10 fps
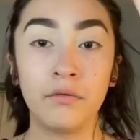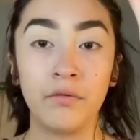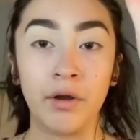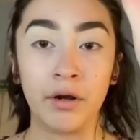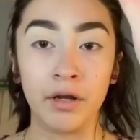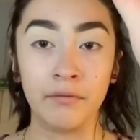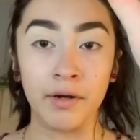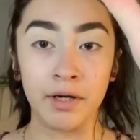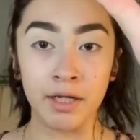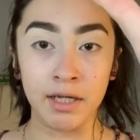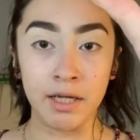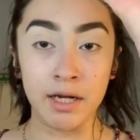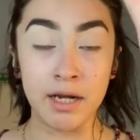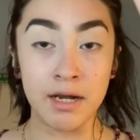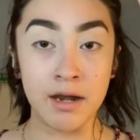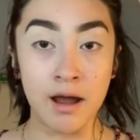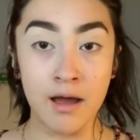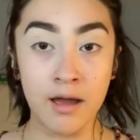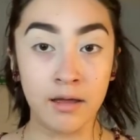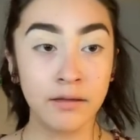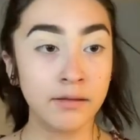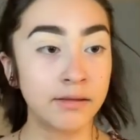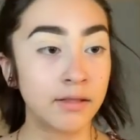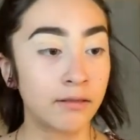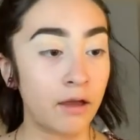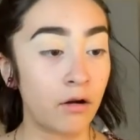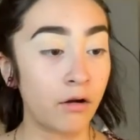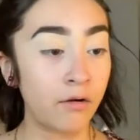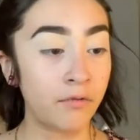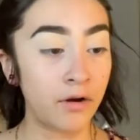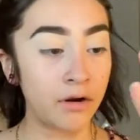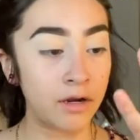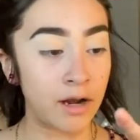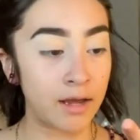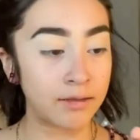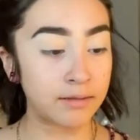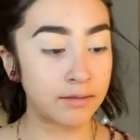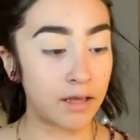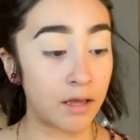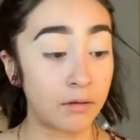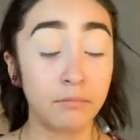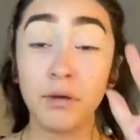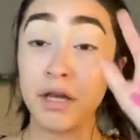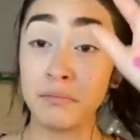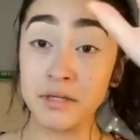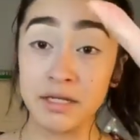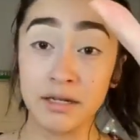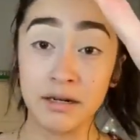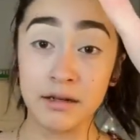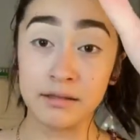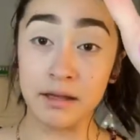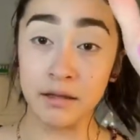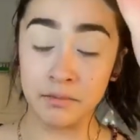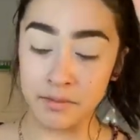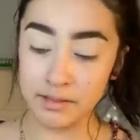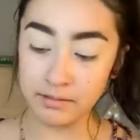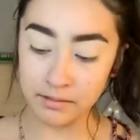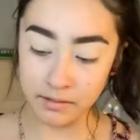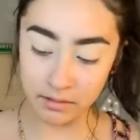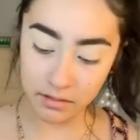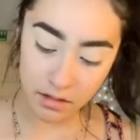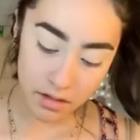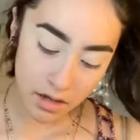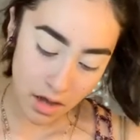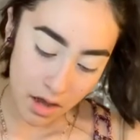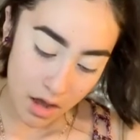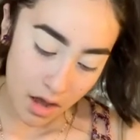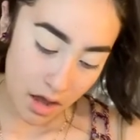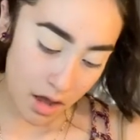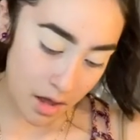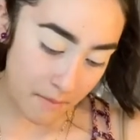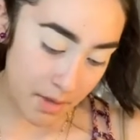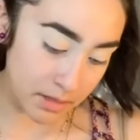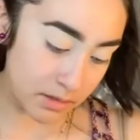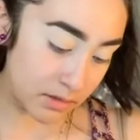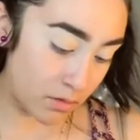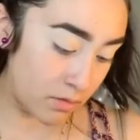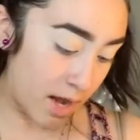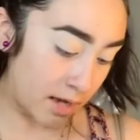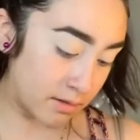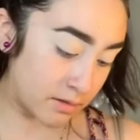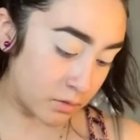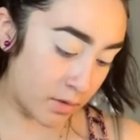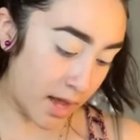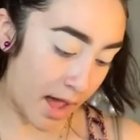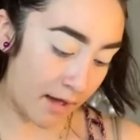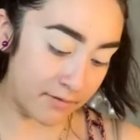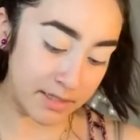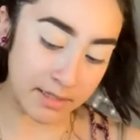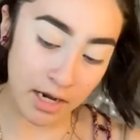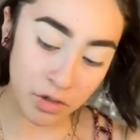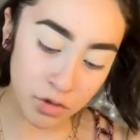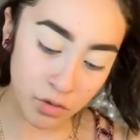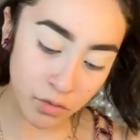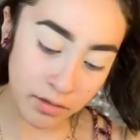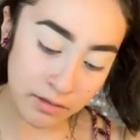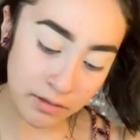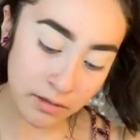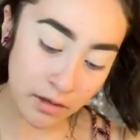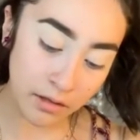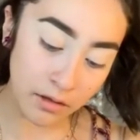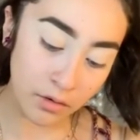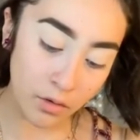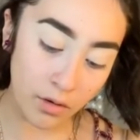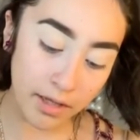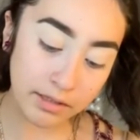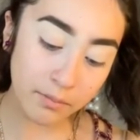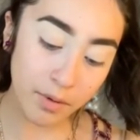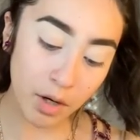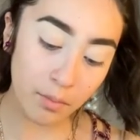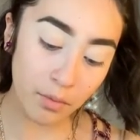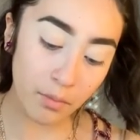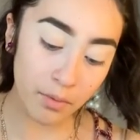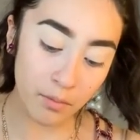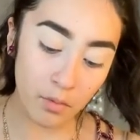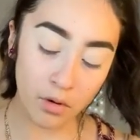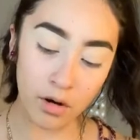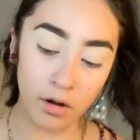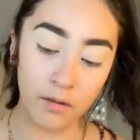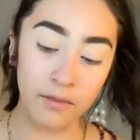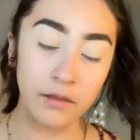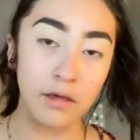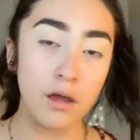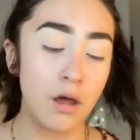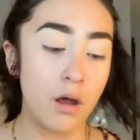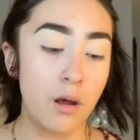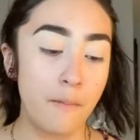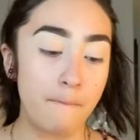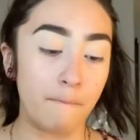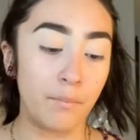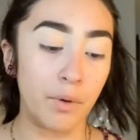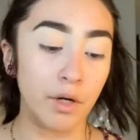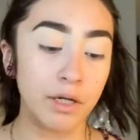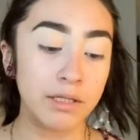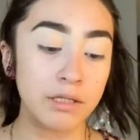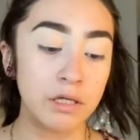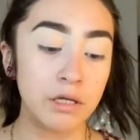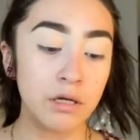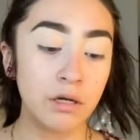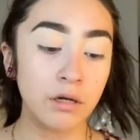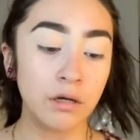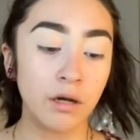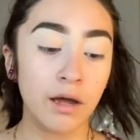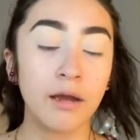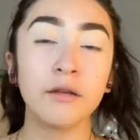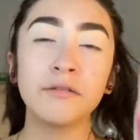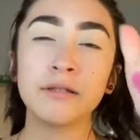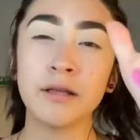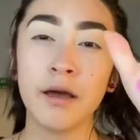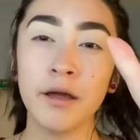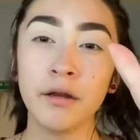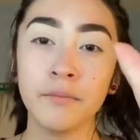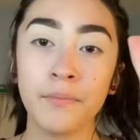Very, very nice. They are very nice and pigmented, as I am seeing. So next we have Stay True. This is it's a purple, but more on the burgundy kind of side.